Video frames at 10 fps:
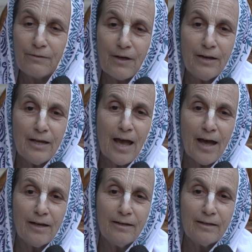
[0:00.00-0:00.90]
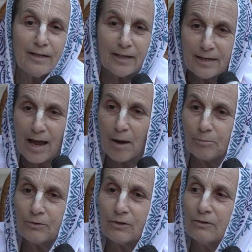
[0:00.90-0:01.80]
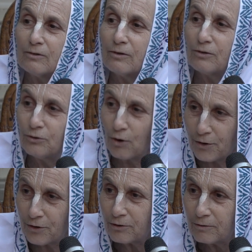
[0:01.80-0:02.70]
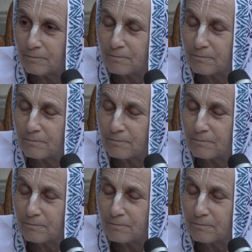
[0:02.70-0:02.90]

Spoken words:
that he had kidnapped the daughter